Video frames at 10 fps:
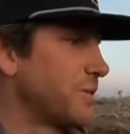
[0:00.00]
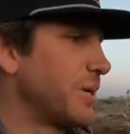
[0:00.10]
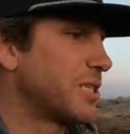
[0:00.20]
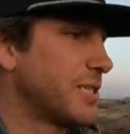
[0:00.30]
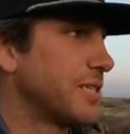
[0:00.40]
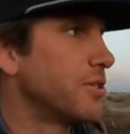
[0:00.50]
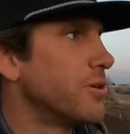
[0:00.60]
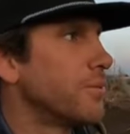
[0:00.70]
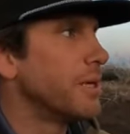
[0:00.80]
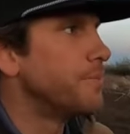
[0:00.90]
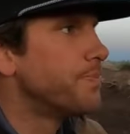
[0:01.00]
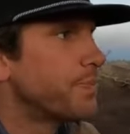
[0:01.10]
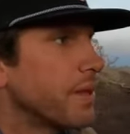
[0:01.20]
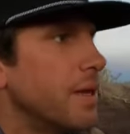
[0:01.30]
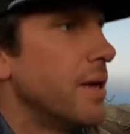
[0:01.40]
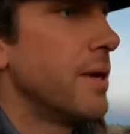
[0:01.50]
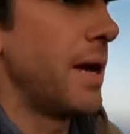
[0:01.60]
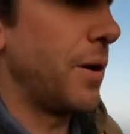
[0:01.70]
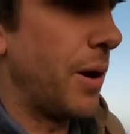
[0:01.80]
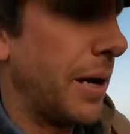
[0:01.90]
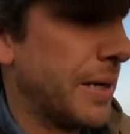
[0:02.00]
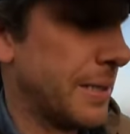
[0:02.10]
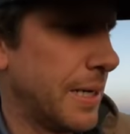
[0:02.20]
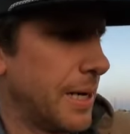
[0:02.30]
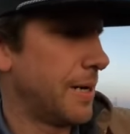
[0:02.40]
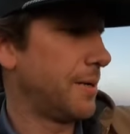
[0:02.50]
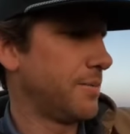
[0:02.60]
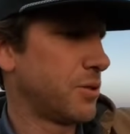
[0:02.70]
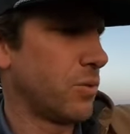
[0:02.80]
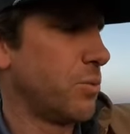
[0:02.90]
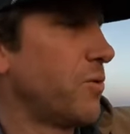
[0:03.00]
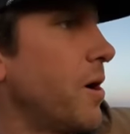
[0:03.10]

especially is new to me. Anyway, so we'll move